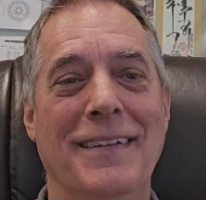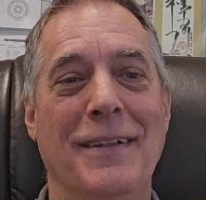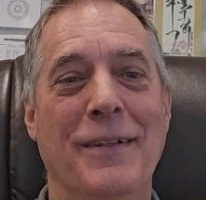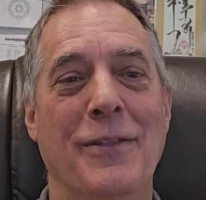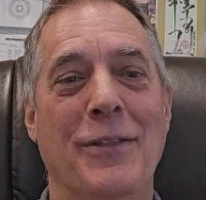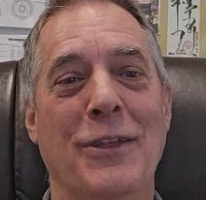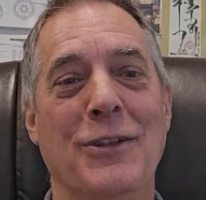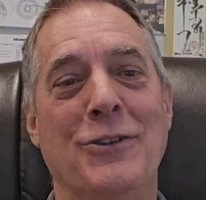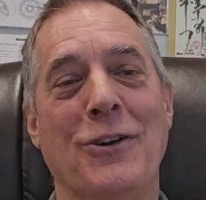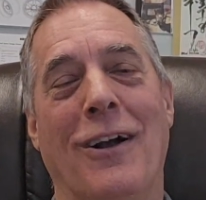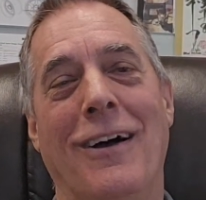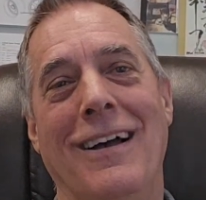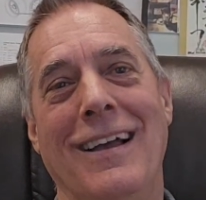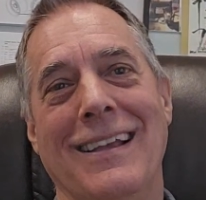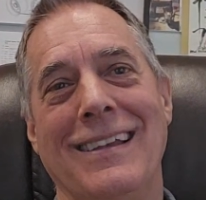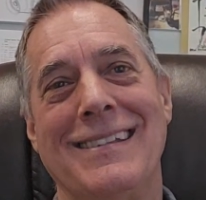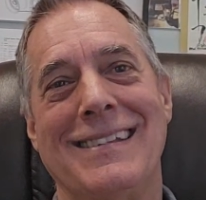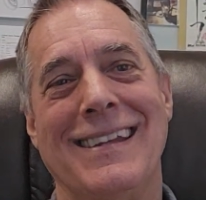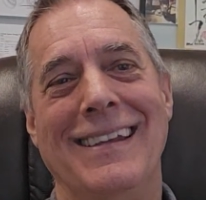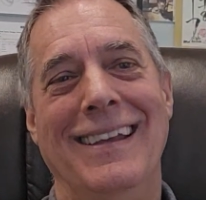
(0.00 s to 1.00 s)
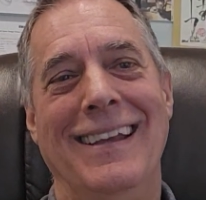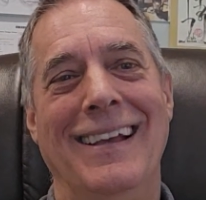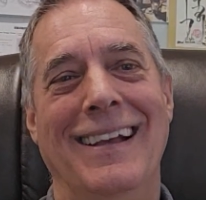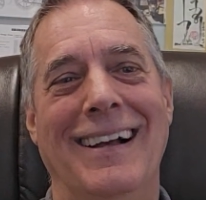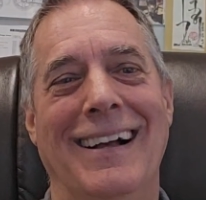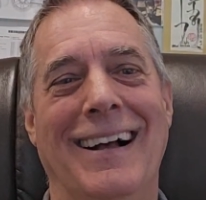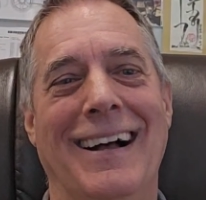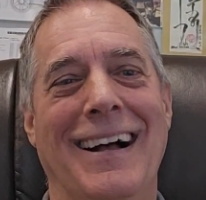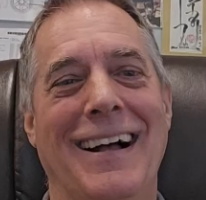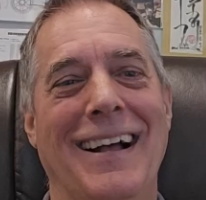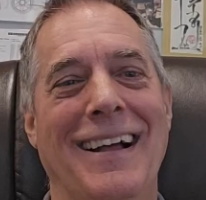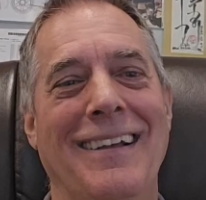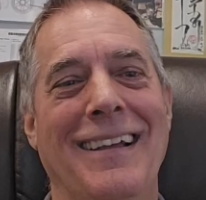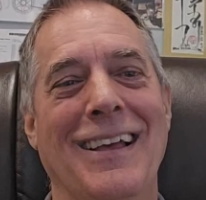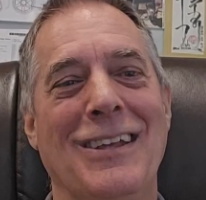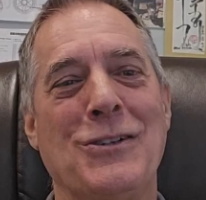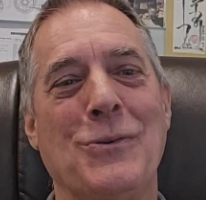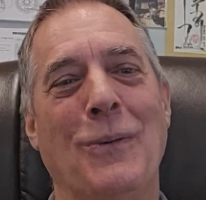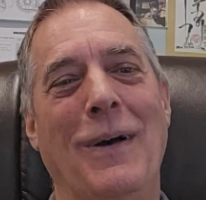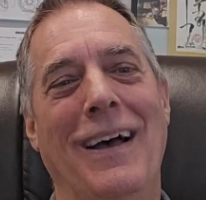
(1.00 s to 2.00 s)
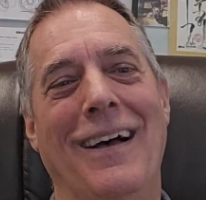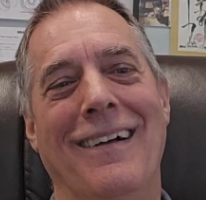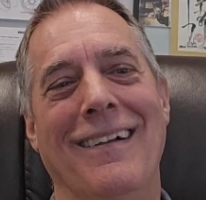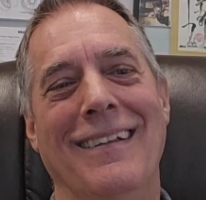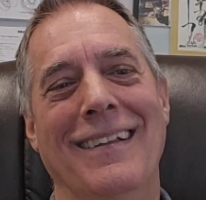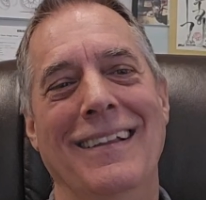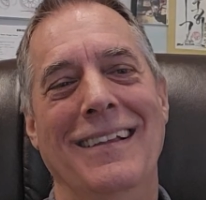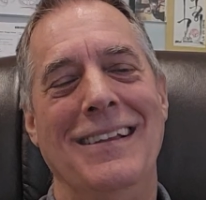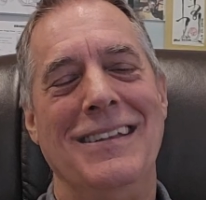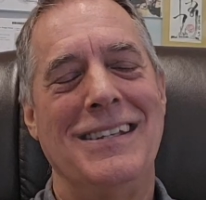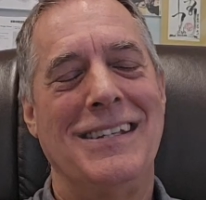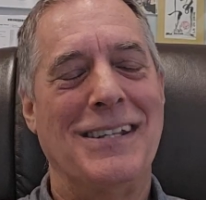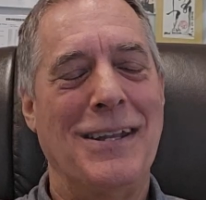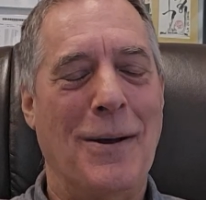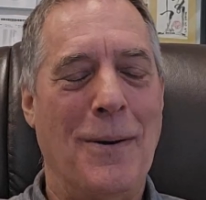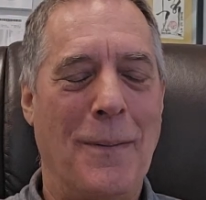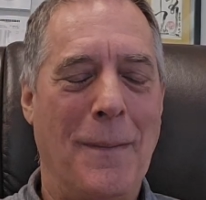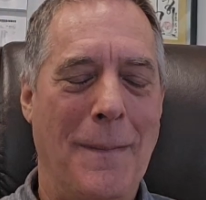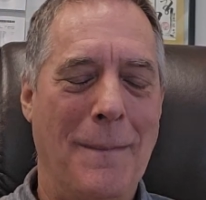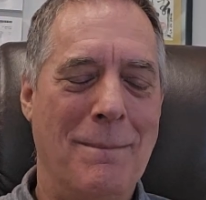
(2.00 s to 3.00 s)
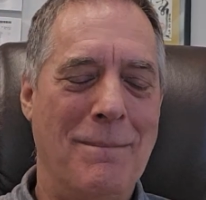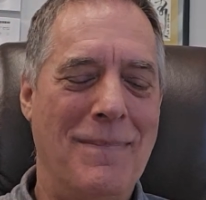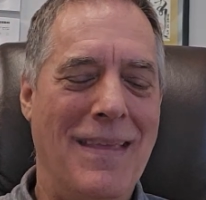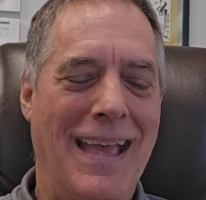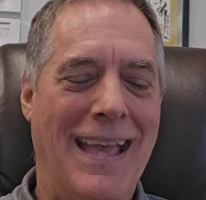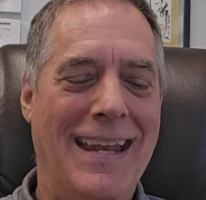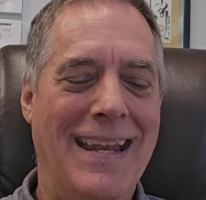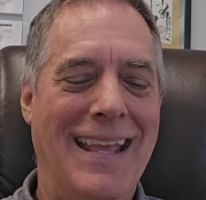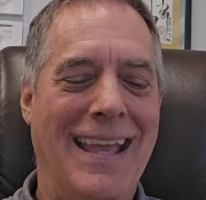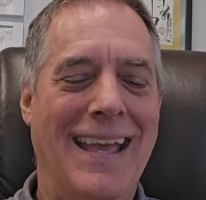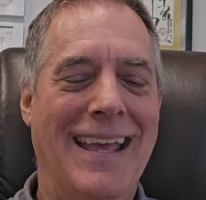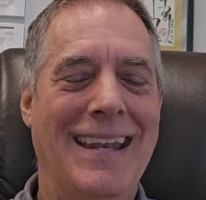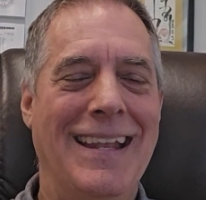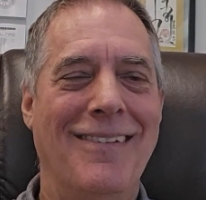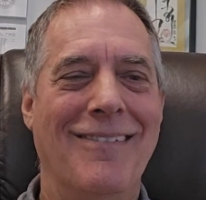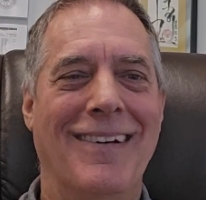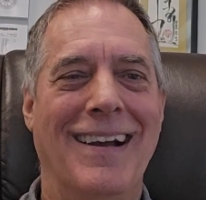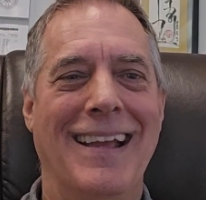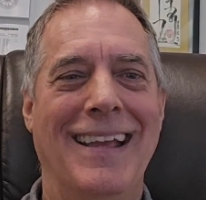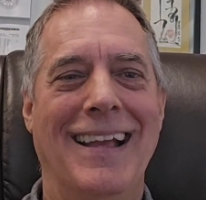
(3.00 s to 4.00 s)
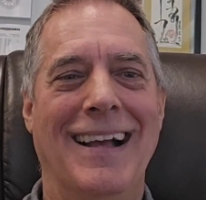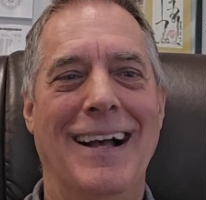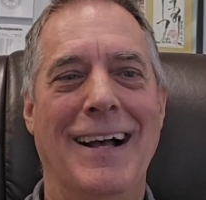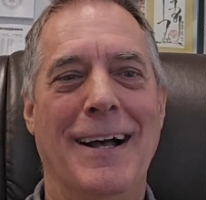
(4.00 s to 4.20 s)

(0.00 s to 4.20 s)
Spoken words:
the drawings as well. So anyway,